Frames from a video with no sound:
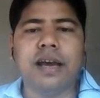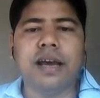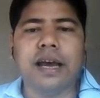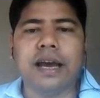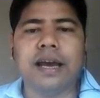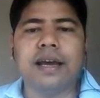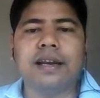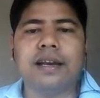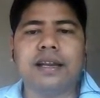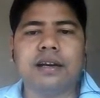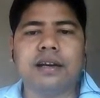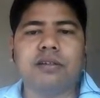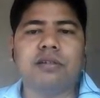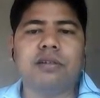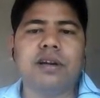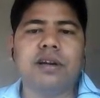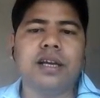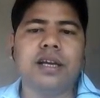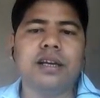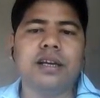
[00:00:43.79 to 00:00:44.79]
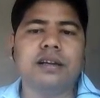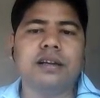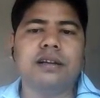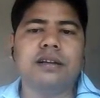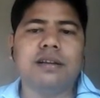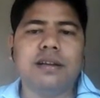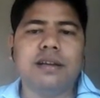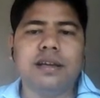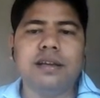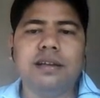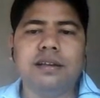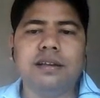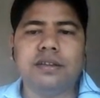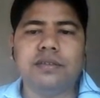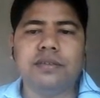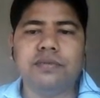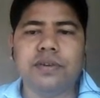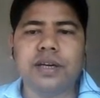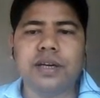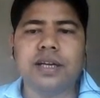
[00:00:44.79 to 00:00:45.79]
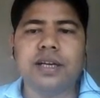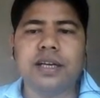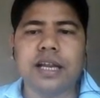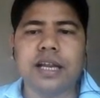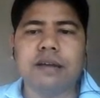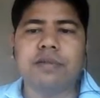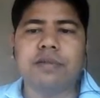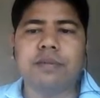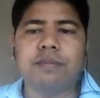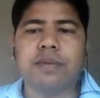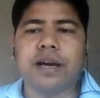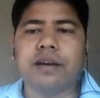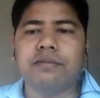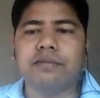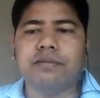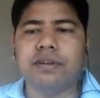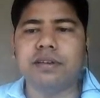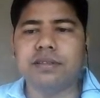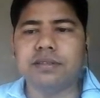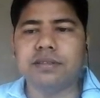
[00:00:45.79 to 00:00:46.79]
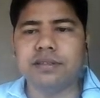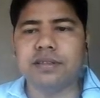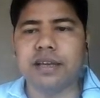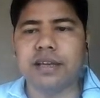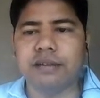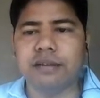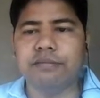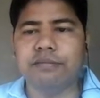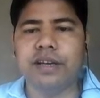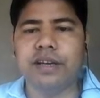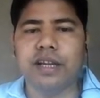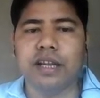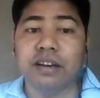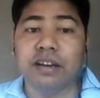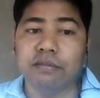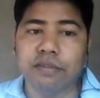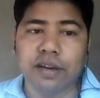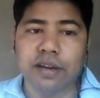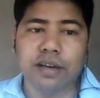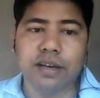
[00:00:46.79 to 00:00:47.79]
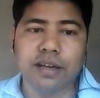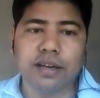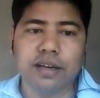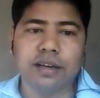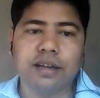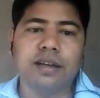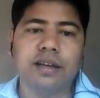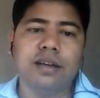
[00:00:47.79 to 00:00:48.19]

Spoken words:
and accordingly different type of fibers have been invented.